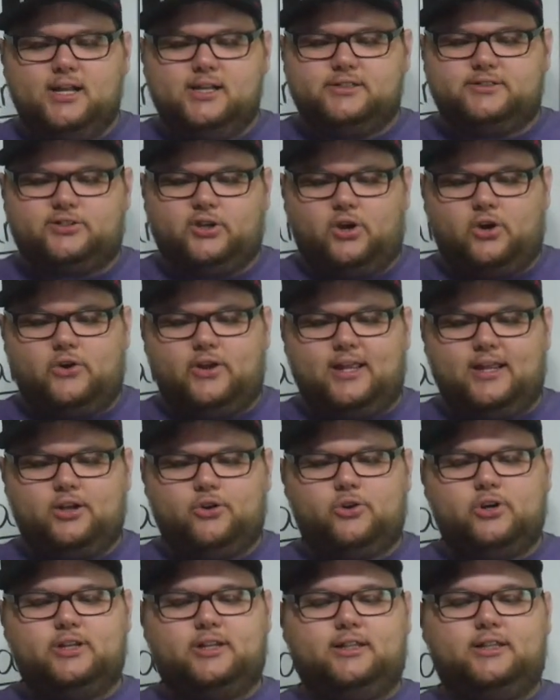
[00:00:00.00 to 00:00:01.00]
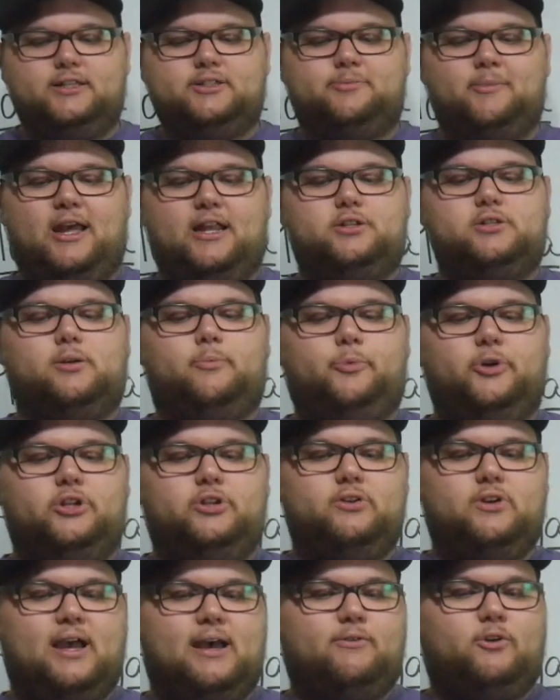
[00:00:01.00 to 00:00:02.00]
So in Credilli's matchup, we
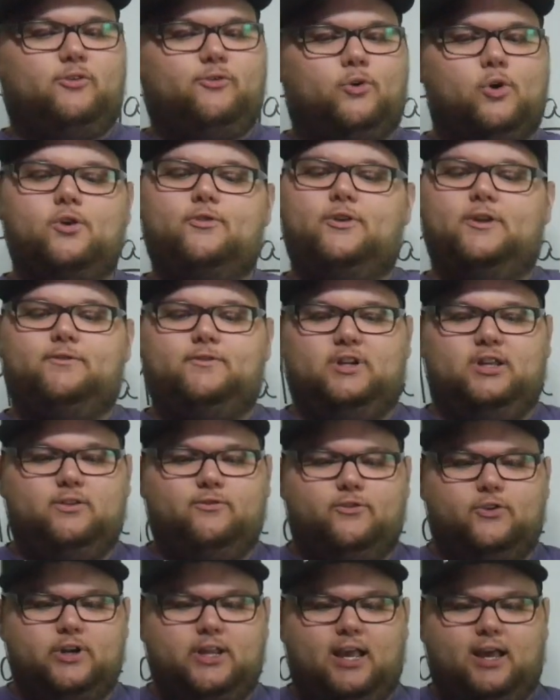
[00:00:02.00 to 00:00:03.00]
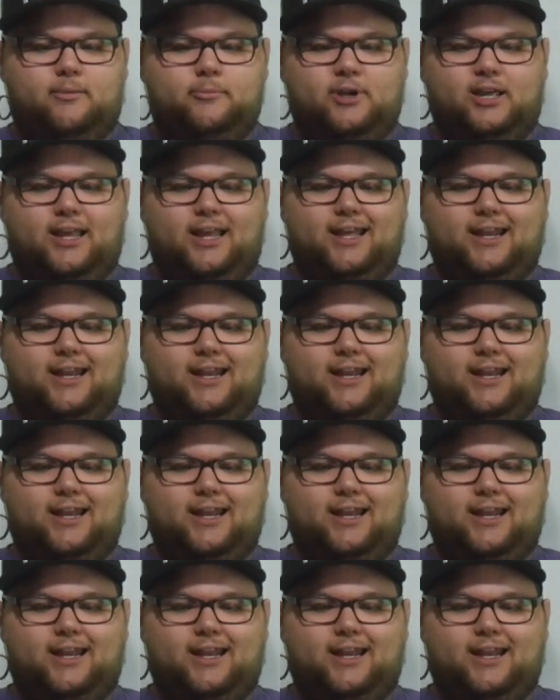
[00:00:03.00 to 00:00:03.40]
do have a 415 for Yanma